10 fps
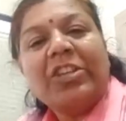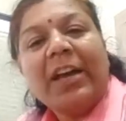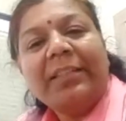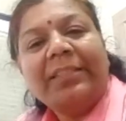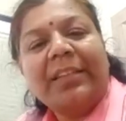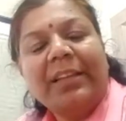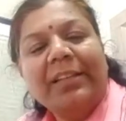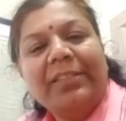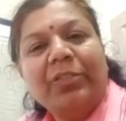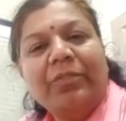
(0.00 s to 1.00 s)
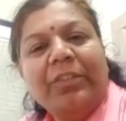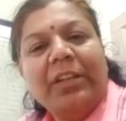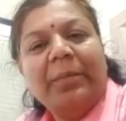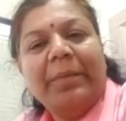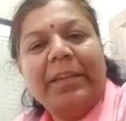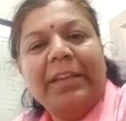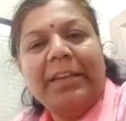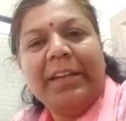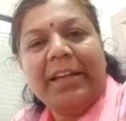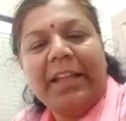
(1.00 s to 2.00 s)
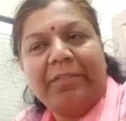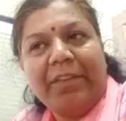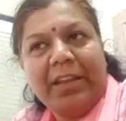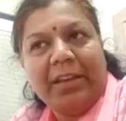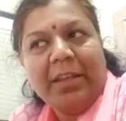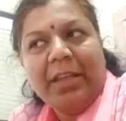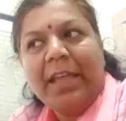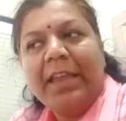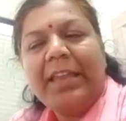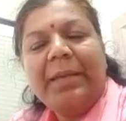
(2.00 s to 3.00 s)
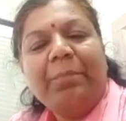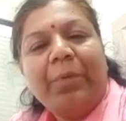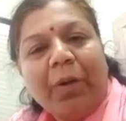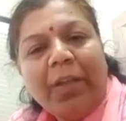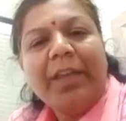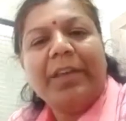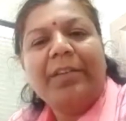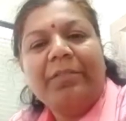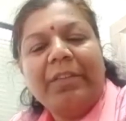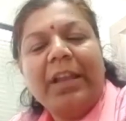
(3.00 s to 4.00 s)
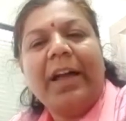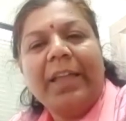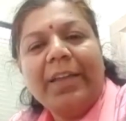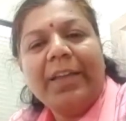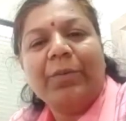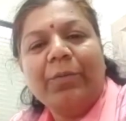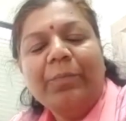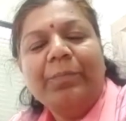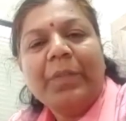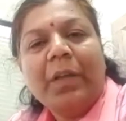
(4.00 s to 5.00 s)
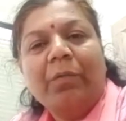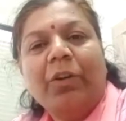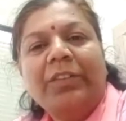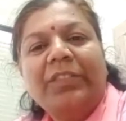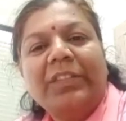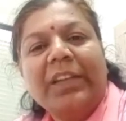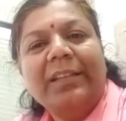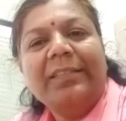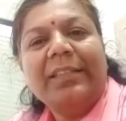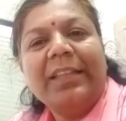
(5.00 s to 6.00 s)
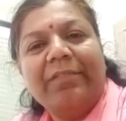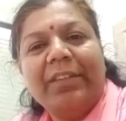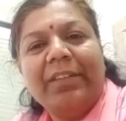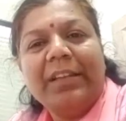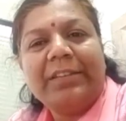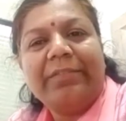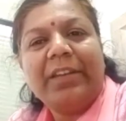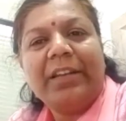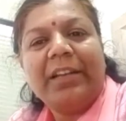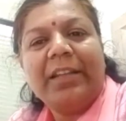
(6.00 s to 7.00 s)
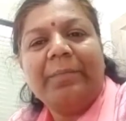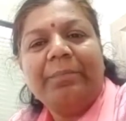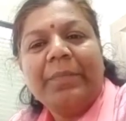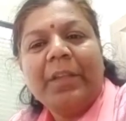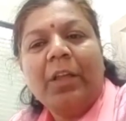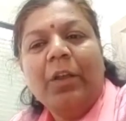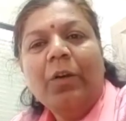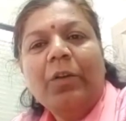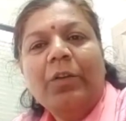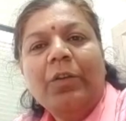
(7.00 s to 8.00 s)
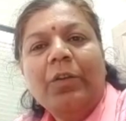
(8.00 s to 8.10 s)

HR skills you will be needed? Like when any employer will hire you, what skills he will definitely look you